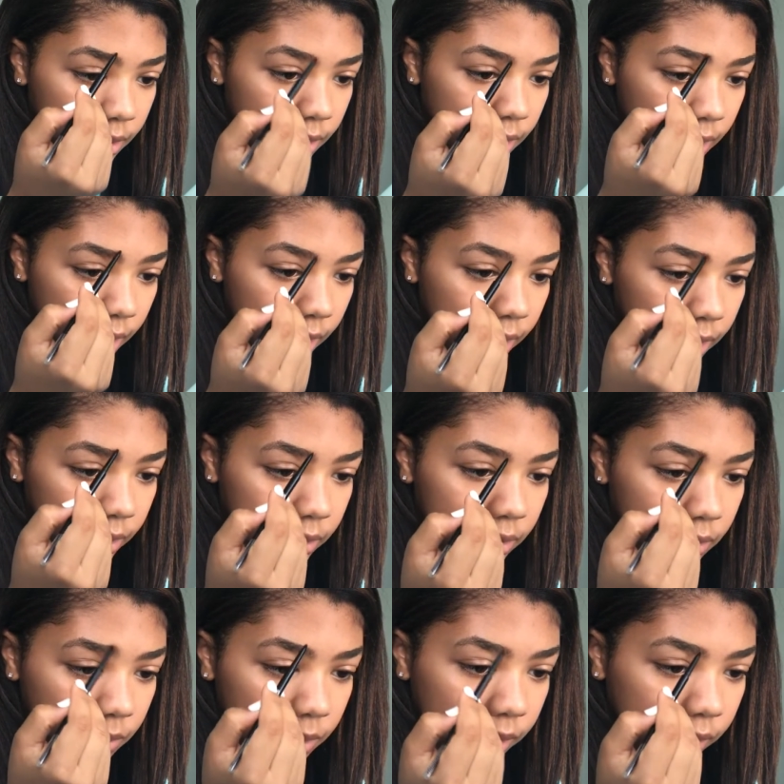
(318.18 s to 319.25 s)
And I
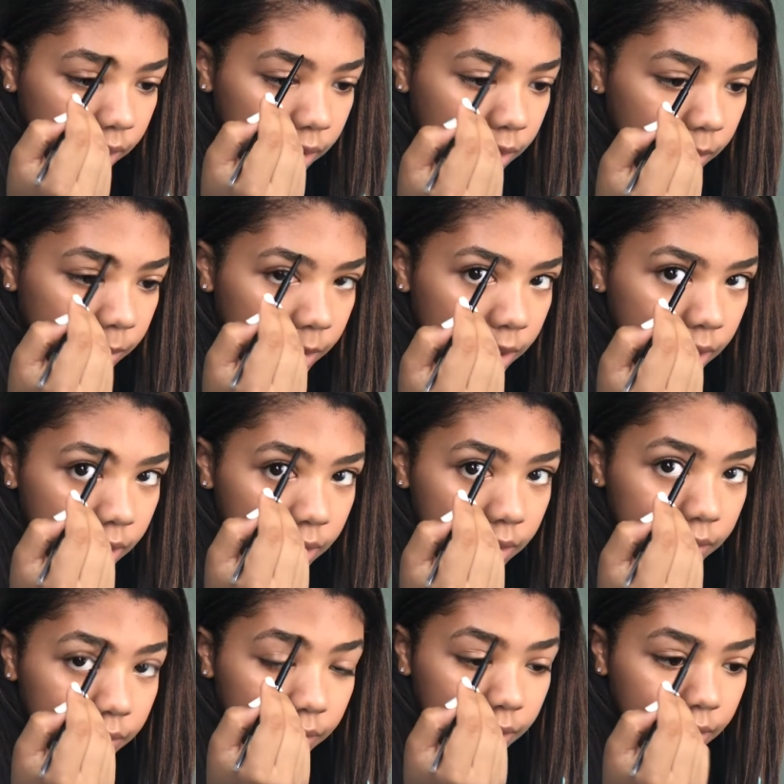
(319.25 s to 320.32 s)
do a little bit in
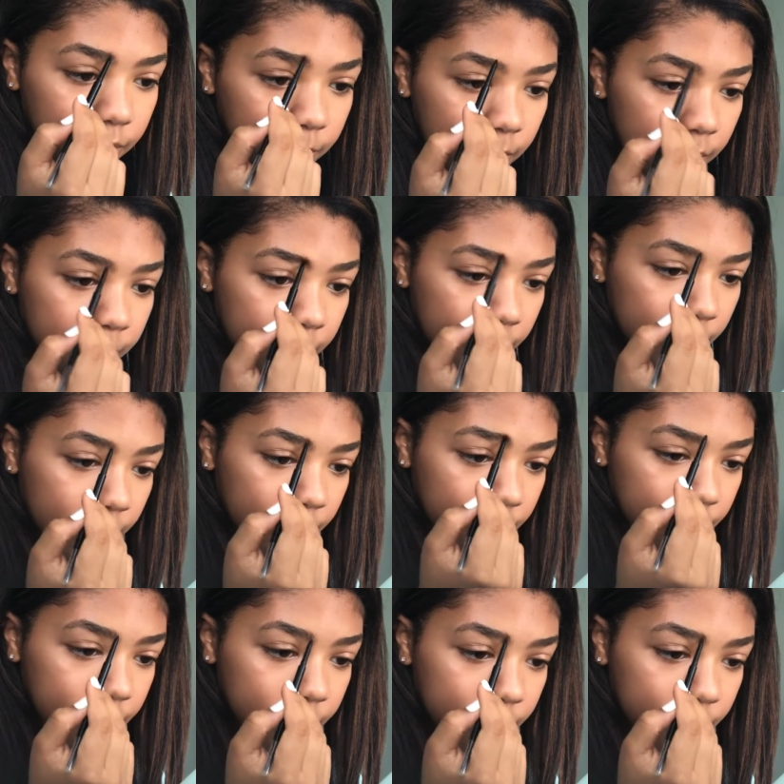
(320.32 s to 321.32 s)
the front of my brow,